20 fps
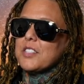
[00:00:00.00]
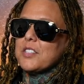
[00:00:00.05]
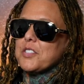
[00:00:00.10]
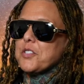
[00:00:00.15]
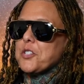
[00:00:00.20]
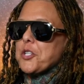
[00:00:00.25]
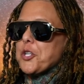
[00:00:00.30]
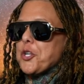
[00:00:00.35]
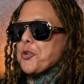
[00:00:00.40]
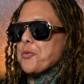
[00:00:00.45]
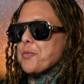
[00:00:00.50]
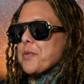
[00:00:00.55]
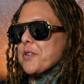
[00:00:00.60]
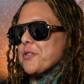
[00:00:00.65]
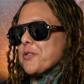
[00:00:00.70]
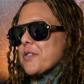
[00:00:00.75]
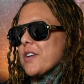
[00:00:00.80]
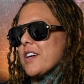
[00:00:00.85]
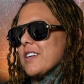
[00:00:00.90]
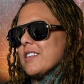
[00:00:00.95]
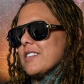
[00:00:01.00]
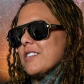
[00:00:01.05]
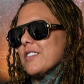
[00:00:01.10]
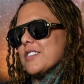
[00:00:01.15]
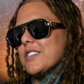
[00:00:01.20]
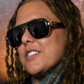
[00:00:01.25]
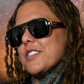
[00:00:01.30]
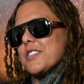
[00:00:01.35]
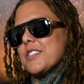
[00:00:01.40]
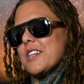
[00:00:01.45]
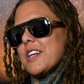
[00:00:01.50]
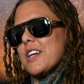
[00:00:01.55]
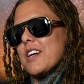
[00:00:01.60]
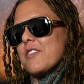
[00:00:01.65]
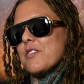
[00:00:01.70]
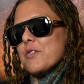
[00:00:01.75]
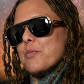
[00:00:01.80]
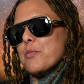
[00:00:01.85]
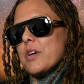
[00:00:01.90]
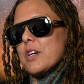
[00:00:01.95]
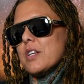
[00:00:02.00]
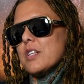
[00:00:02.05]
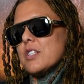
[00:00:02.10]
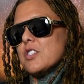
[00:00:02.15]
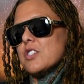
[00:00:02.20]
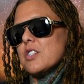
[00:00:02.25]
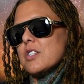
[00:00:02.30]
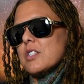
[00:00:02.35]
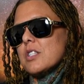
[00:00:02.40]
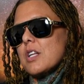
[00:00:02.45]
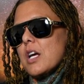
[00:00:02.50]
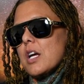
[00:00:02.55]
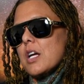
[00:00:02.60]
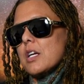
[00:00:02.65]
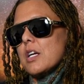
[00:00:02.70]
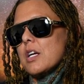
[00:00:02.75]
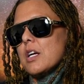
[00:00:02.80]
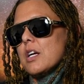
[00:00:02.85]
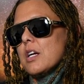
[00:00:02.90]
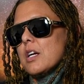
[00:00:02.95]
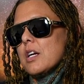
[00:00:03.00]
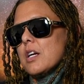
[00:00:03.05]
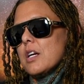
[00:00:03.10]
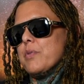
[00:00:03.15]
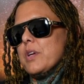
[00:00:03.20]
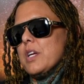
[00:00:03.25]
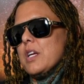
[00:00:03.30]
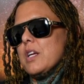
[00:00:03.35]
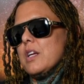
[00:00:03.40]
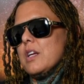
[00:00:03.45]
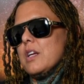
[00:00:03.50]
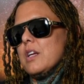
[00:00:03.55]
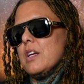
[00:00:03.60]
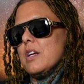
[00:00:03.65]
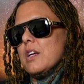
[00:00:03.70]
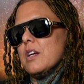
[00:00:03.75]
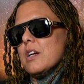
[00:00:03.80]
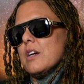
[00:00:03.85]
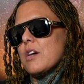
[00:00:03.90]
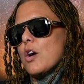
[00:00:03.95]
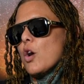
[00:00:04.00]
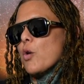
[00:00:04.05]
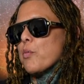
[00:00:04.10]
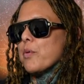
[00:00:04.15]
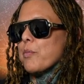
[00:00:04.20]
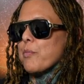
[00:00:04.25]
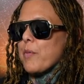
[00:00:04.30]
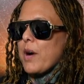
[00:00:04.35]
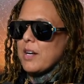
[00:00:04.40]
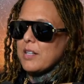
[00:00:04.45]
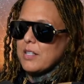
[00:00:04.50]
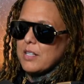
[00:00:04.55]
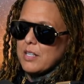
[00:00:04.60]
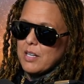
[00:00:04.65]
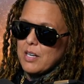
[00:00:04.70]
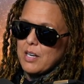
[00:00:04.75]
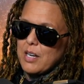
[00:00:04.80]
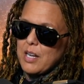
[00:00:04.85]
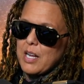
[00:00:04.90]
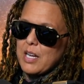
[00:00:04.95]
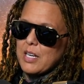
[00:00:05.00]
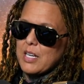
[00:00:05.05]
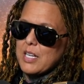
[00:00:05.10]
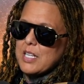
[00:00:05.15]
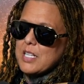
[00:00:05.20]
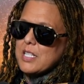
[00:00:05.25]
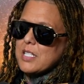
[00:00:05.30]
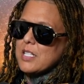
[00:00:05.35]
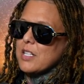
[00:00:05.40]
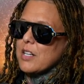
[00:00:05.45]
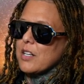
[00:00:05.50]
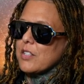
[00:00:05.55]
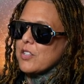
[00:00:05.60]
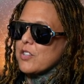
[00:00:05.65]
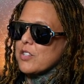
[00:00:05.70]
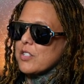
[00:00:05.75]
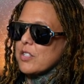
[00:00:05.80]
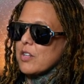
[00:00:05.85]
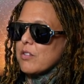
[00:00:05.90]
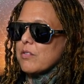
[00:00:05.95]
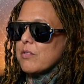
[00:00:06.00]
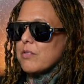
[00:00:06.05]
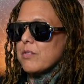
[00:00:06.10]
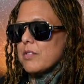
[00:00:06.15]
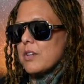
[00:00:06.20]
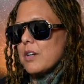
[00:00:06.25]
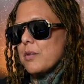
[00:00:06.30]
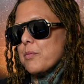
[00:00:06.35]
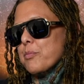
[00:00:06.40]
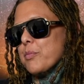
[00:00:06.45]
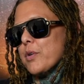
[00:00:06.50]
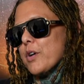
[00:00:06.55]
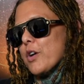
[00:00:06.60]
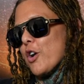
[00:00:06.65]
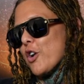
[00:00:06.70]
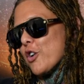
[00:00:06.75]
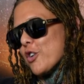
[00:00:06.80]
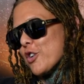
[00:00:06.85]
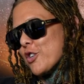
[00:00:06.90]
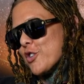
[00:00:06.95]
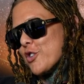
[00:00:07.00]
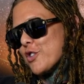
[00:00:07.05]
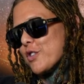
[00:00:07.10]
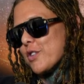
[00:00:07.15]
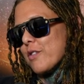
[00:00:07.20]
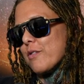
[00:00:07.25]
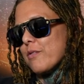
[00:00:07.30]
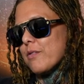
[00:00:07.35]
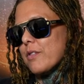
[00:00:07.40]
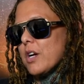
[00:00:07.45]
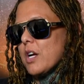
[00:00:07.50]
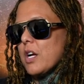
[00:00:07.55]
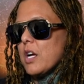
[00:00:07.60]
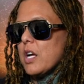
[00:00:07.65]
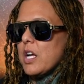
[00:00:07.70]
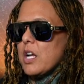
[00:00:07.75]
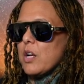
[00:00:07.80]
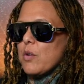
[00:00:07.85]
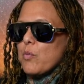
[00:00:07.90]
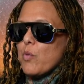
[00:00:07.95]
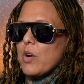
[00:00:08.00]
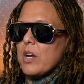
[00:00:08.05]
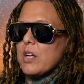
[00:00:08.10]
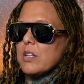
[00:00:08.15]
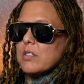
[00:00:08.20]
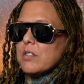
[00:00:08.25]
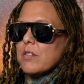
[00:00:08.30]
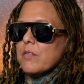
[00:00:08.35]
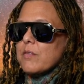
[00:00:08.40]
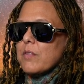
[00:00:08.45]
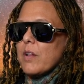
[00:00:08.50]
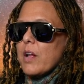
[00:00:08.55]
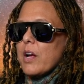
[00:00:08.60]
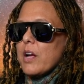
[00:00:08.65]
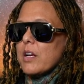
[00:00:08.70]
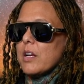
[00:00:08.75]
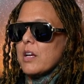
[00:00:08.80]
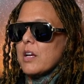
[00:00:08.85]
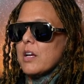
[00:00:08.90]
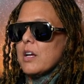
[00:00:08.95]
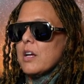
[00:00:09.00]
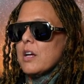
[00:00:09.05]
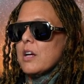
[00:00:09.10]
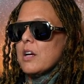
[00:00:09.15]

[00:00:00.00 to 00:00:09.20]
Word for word: just to humans, right? Or just to mm-hmm. everybody. Just like be open minded and easy on yourself, but hard on yourself in ways of like